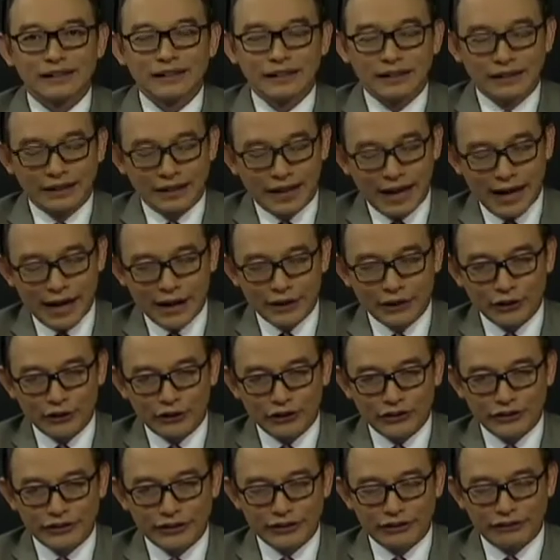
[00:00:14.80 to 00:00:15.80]
Hi, you're
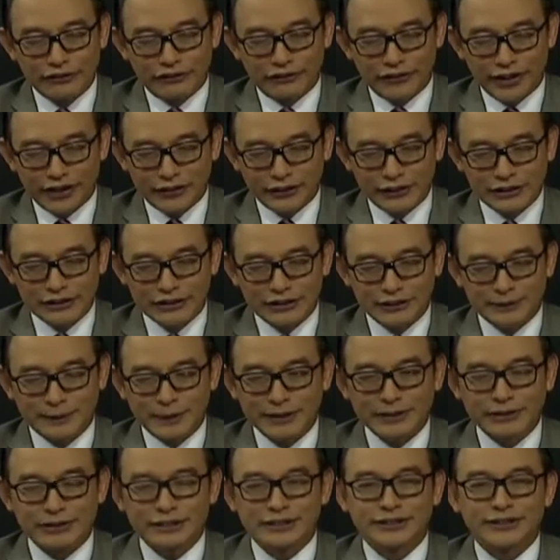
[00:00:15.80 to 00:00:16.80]
watching a very
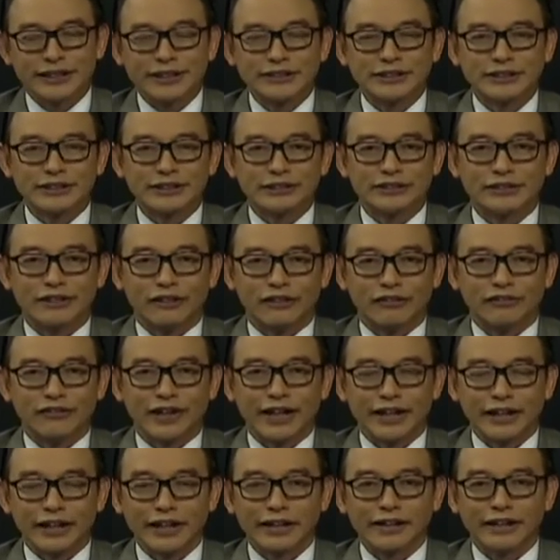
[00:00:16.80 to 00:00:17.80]
special session of
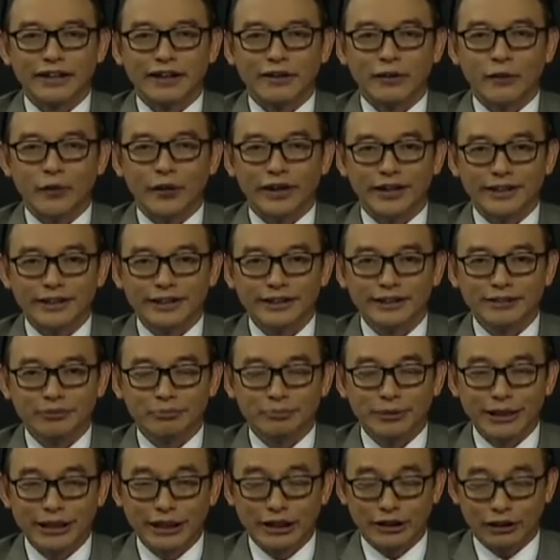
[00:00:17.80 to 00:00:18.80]
Agenda Awani
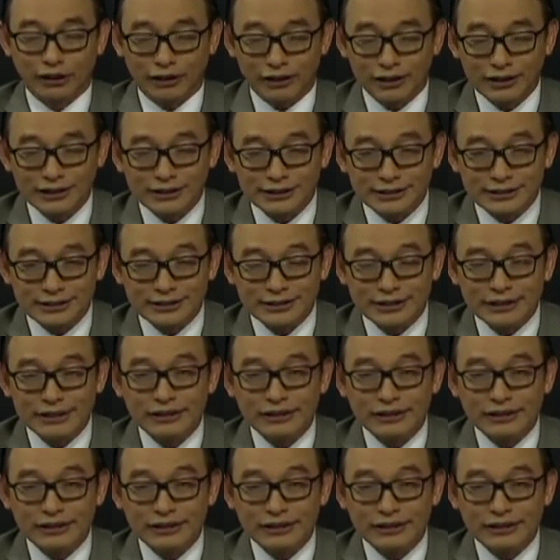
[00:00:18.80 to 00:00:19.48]
because